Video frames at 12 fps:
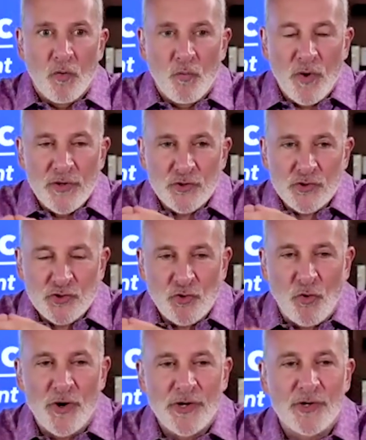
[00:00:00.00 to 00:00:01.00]
When you're
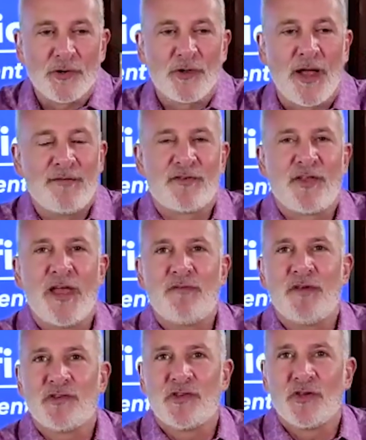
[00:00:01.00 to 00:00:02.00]
storing your life
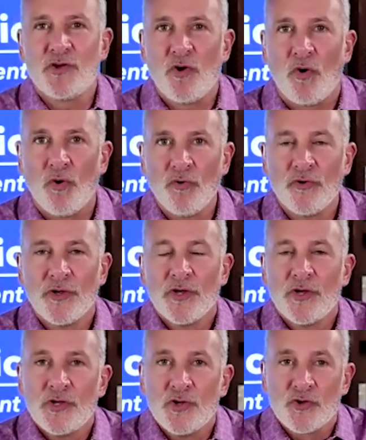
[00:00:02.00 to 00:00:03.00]
savings in gold,
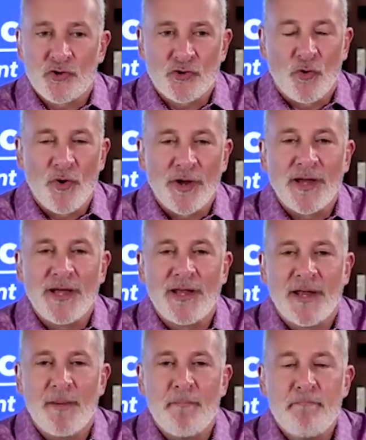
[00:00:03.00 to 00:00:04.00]
you're storing
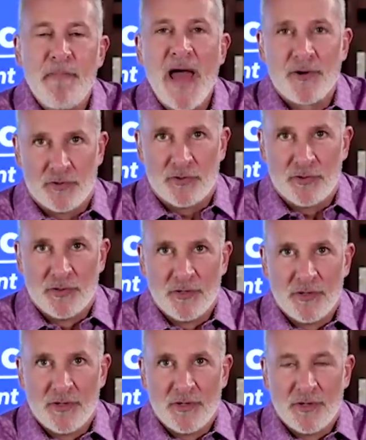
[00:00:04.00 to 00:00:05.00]
it in a metal,
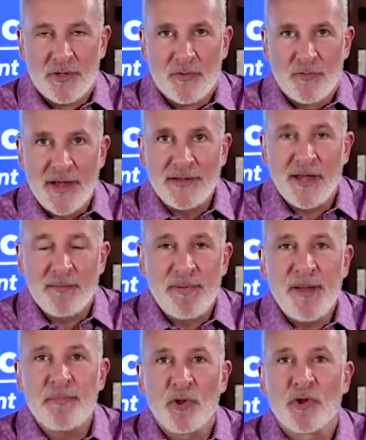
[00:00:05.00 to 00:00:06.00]
right, that
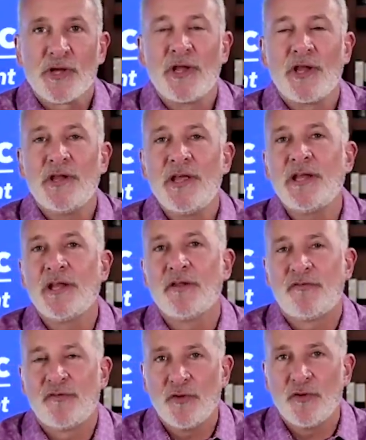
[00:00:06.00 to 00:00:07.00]
people are going to need in
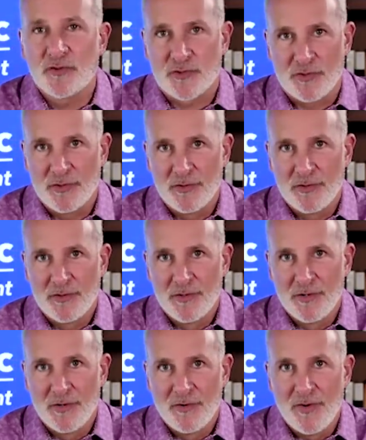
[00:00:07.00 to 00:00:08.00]
the future.
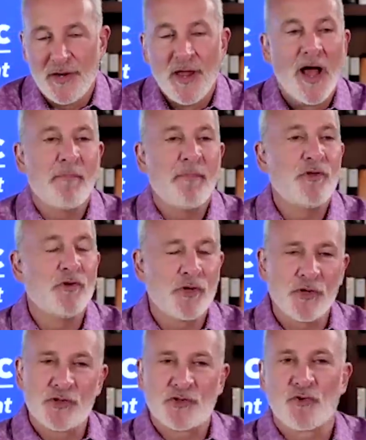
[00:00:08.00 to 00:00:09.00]
Right. I mean, you
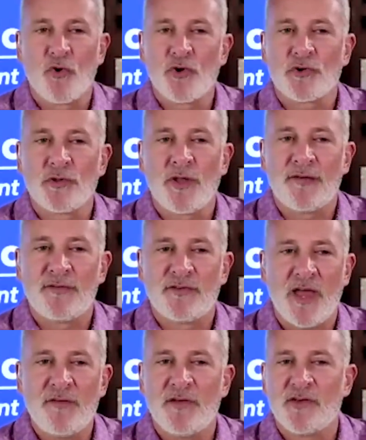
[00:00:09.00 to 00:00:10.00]
could store your life
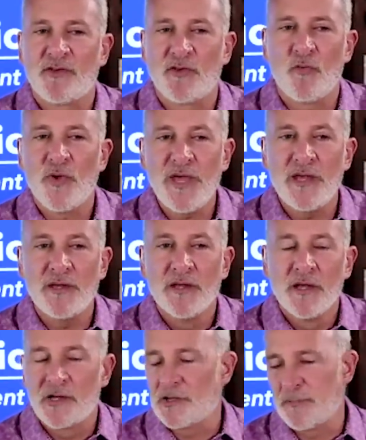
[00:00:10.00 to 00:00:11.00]
savings in wheat
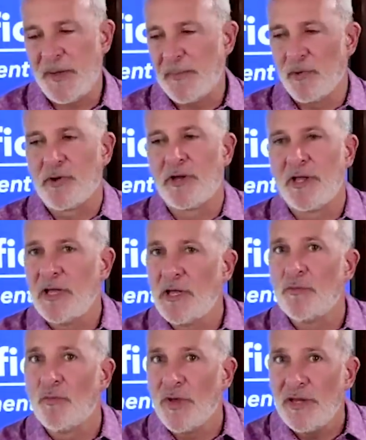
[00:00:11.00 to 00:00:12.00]
because people are going to
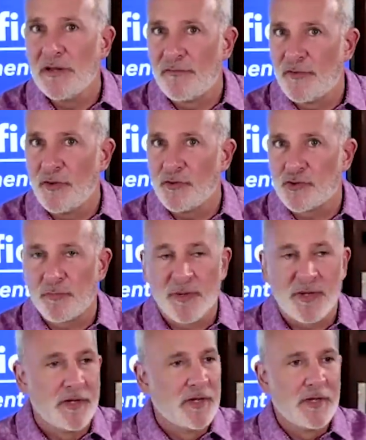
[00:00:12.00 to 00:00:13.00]
eat wheat in the future, but